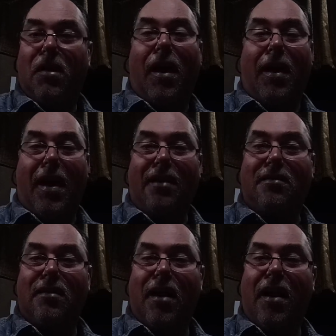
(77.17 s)
I asked
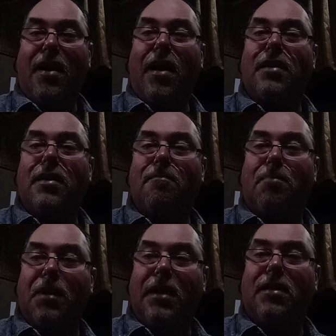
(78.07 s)
the guy, and he
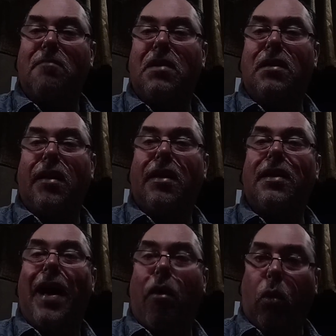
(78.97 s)
blinked at me like
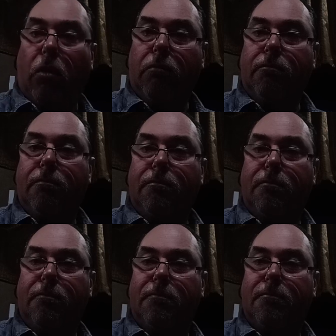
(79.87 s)
an owl.
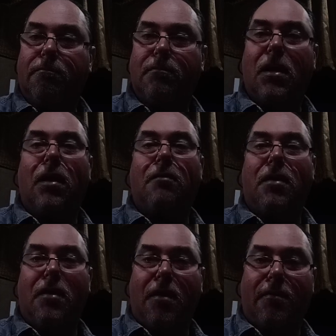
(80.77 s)
I
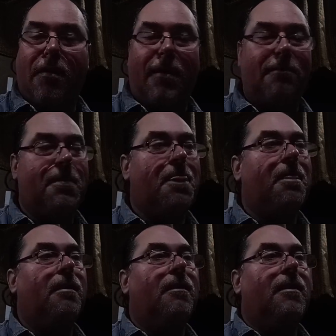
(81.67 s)
went, all right,
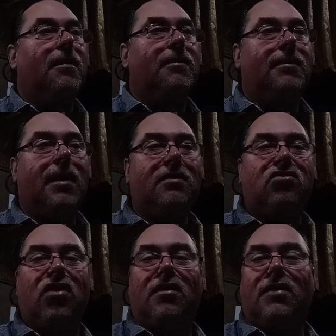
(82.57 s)
let's
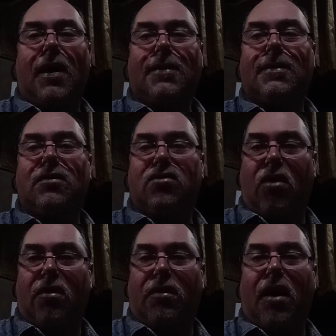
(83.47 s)
just get this started.